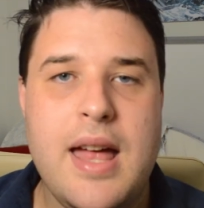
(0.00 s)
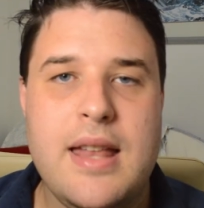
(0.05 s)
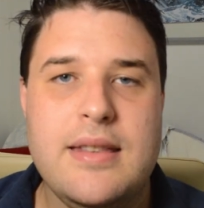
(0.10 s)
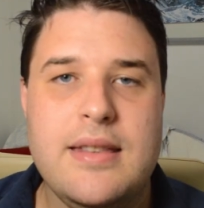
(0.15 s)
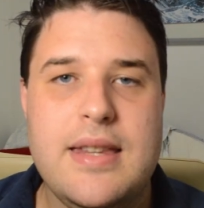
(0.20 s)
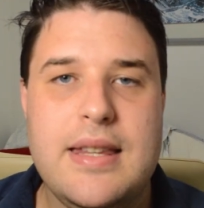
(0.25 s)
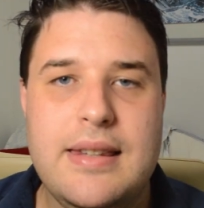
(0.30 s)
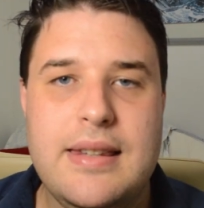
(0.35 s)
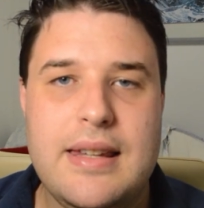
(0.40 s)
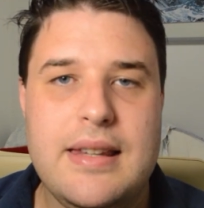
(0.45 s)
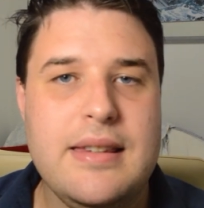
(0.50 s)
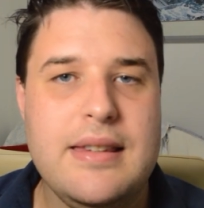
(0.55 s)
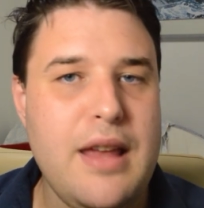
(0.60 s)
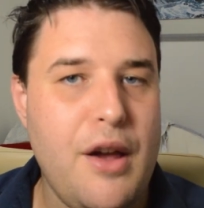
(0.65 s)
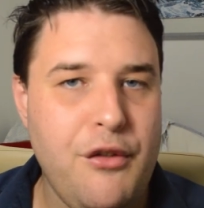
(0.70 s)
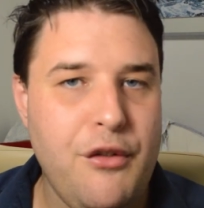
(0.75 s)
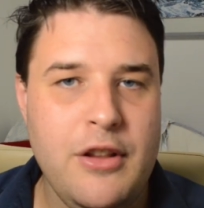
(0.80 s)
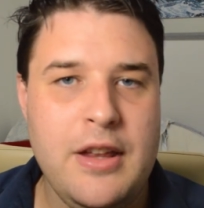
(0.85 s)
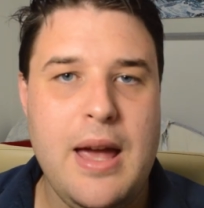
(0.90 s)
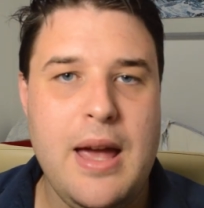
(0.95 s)
And this is
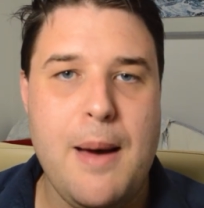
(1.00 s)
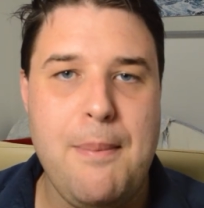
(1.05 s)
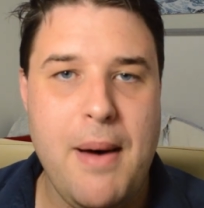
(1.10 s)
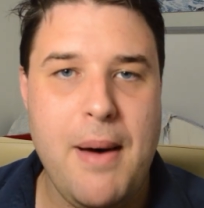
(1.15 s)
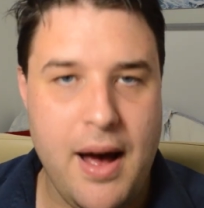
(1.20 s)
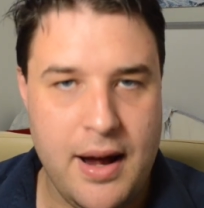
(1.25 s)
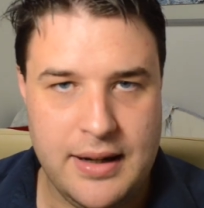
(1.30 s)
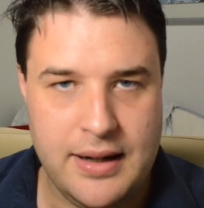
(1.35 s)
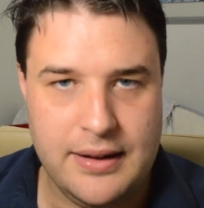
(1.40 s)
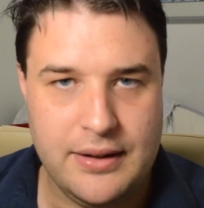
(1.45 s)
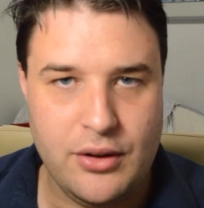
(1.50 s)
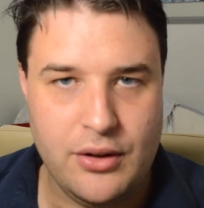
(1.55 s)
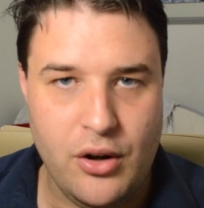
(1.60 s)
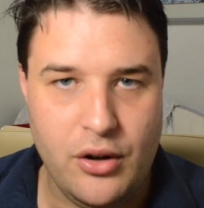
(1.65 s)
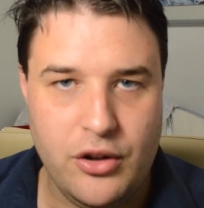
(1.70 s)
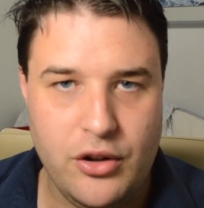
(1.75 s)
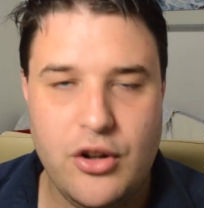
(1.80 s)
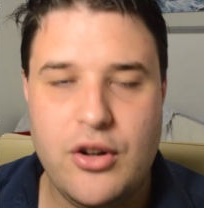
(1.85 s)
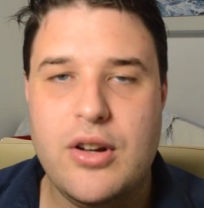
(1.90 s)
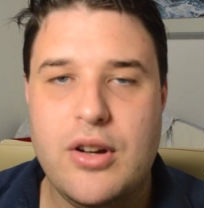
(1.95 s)
definitely a party
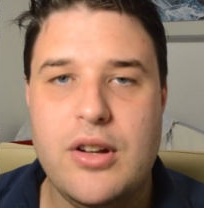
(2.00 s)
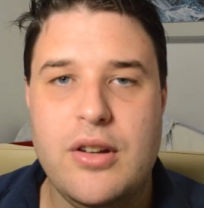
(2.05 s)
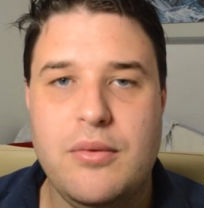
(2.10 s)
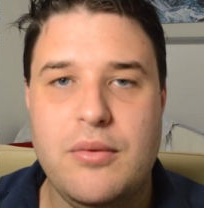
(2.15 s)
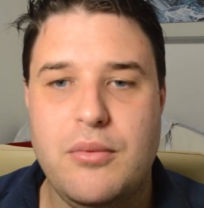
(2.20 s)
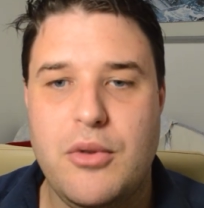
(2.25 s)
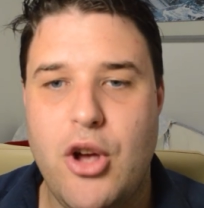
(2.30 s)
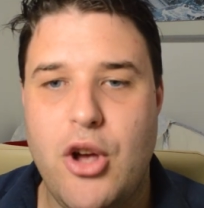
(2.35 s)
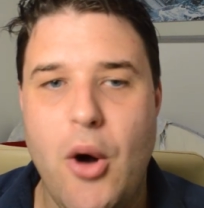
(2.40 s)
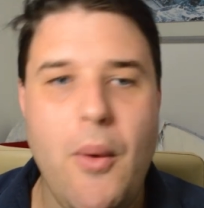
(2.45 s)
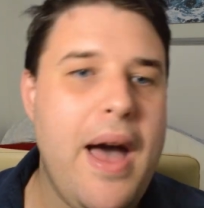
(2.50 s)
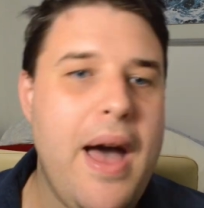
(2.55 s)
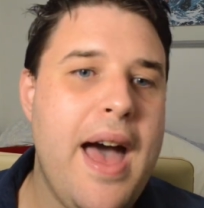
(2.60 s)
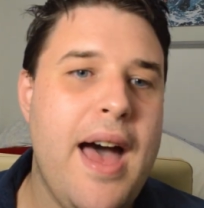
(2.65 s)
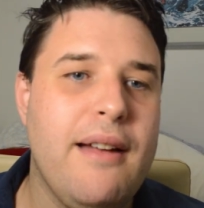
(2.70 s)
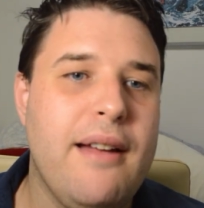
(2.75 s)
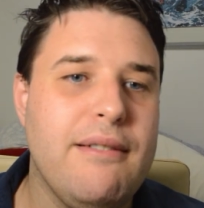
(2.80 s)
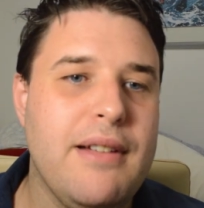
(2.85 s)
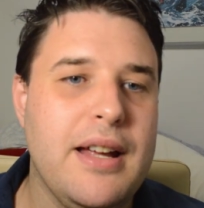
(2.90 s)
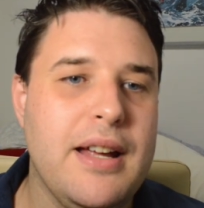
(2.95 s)
song. You could go
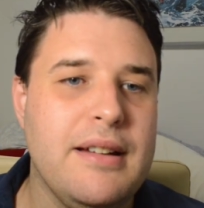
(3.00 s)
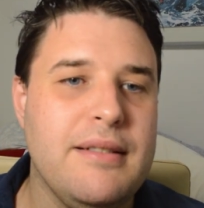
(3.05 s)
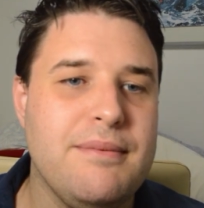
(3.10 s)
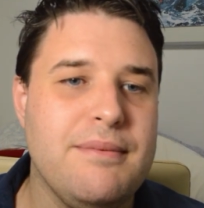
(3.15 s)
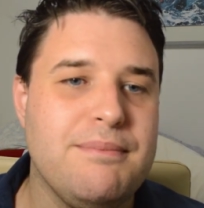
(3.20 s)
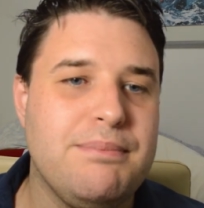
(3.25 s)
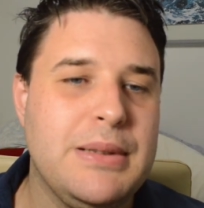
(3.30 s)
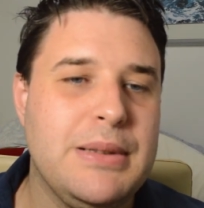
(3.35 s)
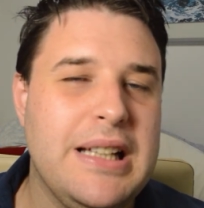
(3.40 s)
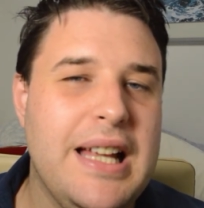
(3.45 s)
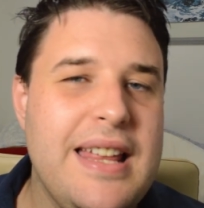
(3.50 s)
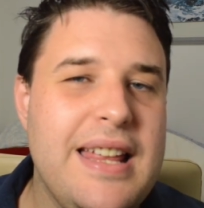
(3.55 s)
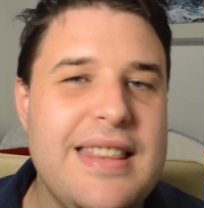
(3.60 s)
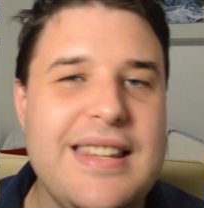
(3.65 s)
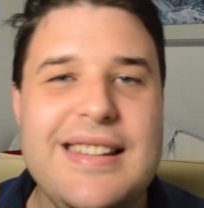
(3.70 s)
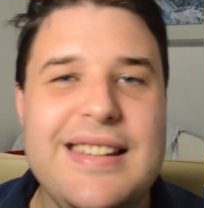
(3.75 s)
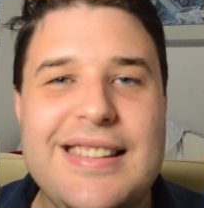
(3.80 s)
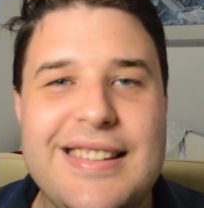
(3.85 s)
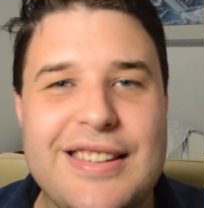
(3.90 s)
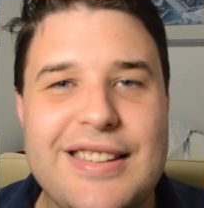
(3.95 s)
out and play
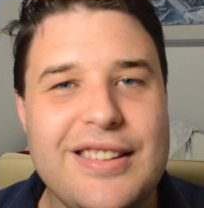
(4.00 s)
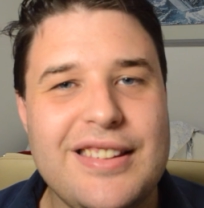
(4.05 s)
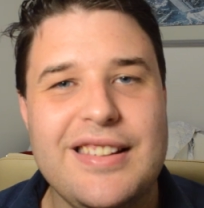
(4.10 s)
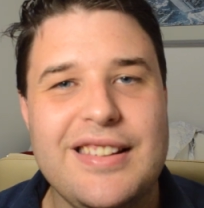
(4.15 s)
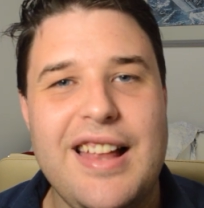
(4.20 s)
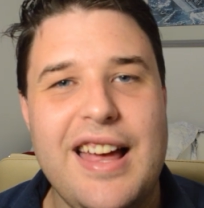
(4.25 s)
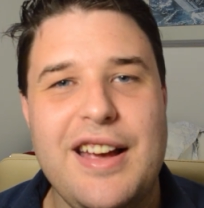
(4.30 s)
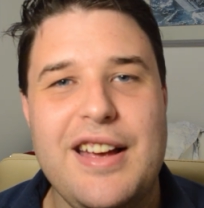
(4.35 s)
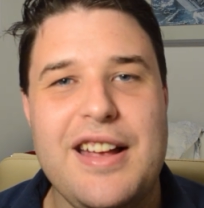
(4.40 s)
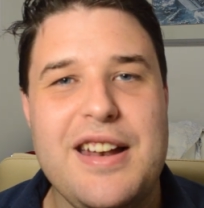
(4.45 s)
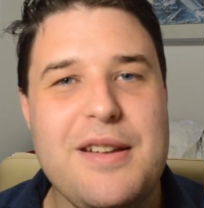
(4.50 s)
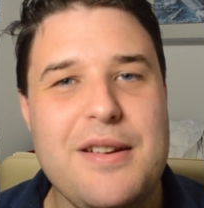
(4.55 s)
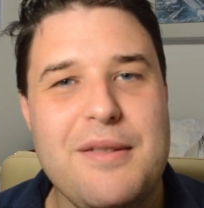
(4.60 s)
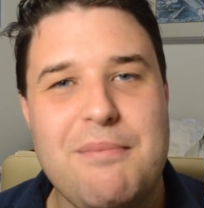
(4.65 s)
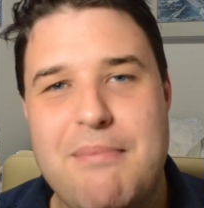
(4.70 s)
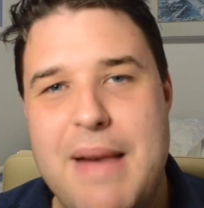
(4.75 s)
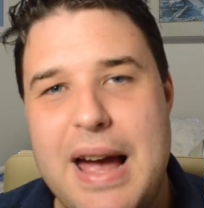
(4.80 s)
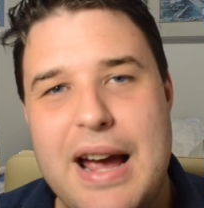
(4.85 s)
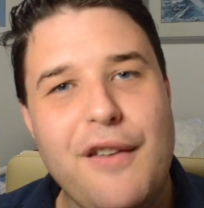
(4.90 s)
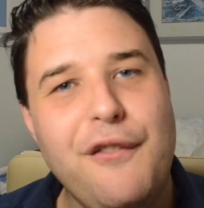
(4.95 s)
this like in a
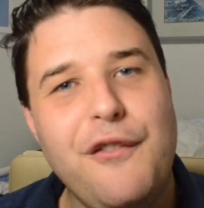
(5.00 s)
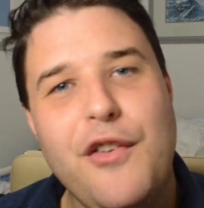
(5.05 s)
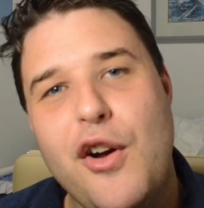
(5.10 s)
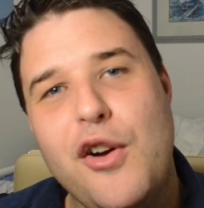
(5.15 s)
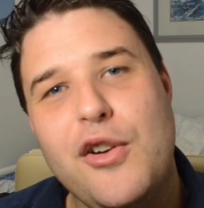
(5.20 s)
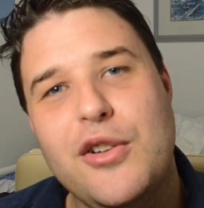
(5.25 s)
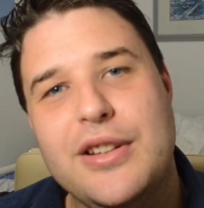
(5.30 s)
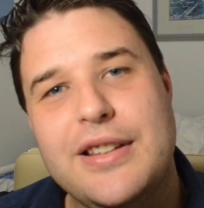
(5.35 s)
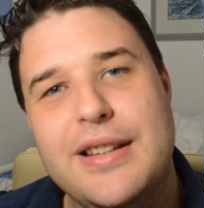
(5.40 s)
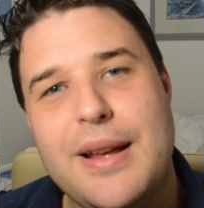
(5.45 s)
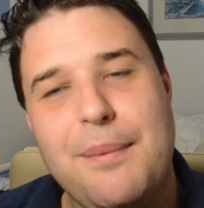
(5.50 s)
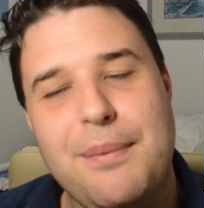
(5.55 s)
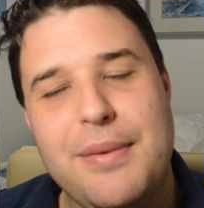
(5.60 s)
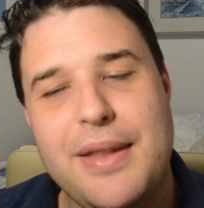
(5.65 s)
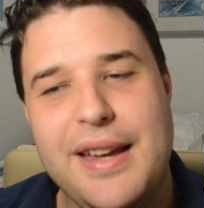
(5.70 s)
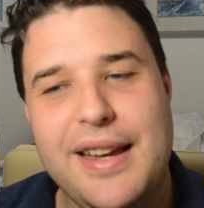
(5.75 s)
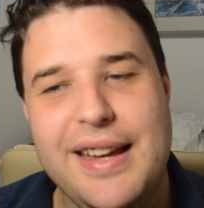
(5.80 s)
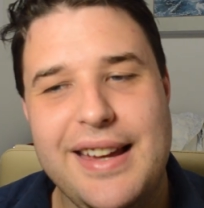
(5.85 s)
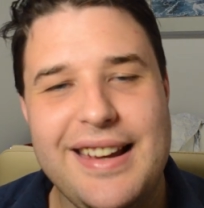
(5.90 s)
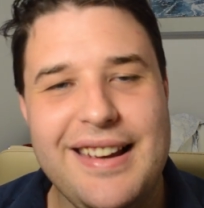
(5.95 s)
megaphone or
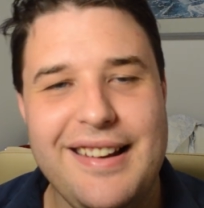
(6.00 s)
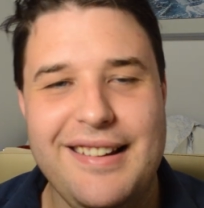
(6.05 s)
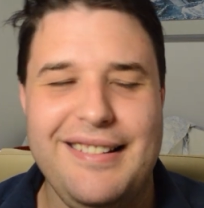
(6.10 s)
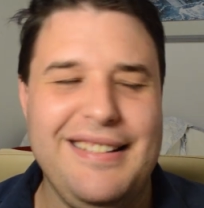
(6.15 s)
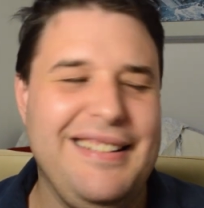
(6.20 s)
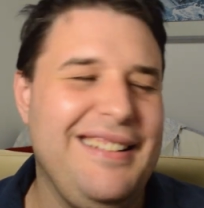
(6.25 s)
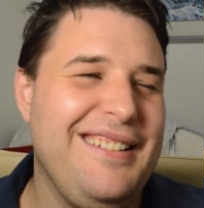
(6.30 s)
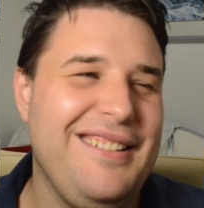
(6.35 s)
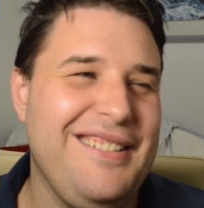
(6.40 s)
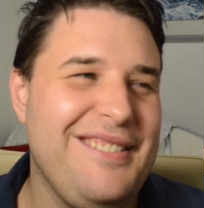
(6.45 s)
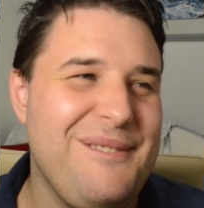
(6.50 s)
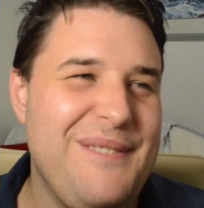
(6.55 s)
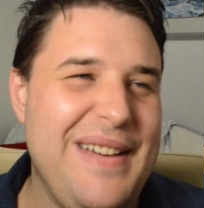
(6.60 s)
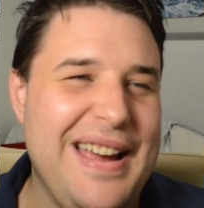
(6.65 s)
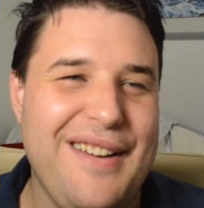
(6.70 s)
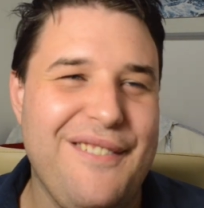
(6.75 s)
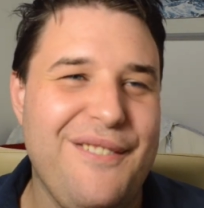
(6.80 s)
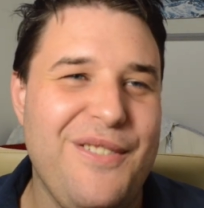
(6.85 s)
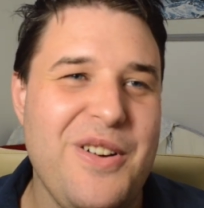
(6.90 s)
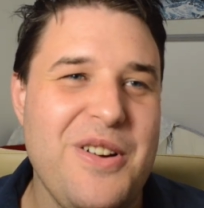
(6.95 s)
something.
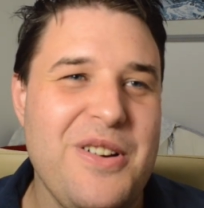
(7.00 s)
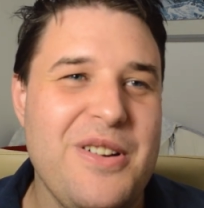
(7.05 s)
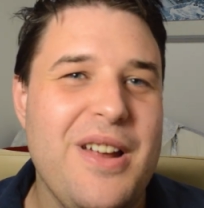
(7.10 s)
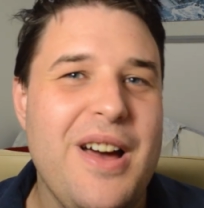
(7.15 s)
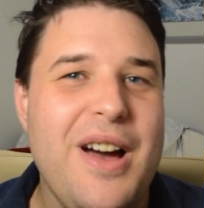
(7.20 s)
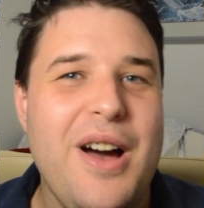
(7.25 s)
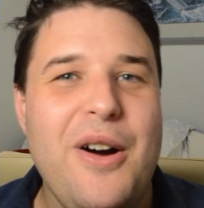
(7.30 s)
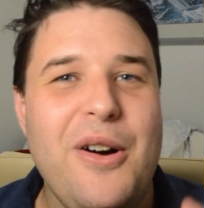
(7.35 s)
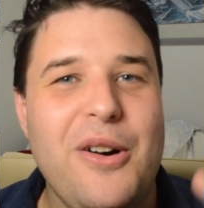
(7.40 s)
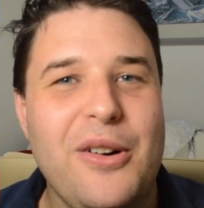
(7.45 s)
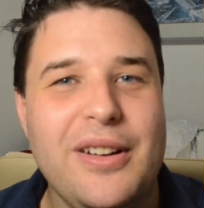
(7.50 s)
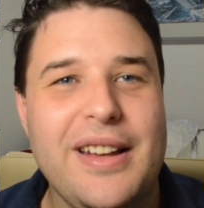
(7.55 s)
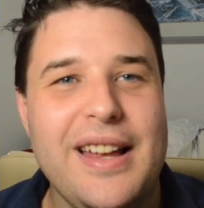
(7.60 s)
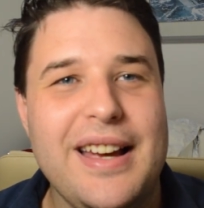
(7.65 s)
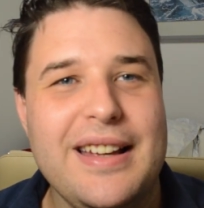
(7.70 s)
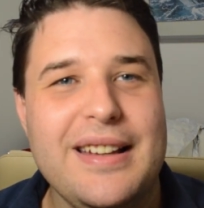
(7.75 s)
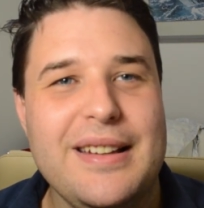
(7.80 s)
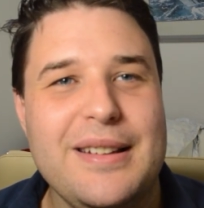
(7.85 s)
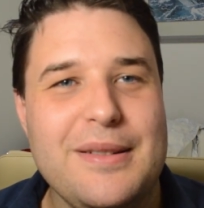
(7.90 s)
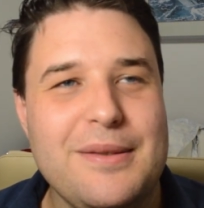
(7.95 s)
Megaphone. Or
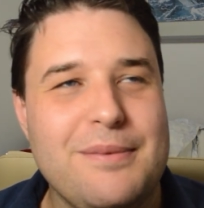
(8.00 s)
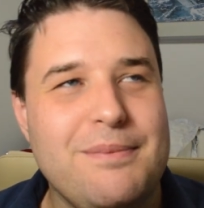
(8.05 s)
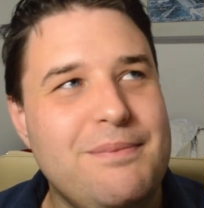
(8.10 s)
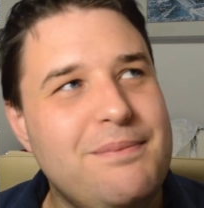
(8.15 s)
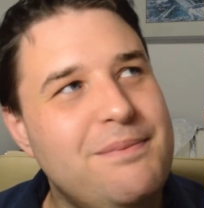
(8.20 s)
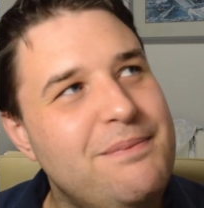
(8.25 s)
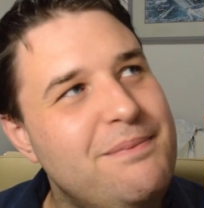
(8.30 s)
like a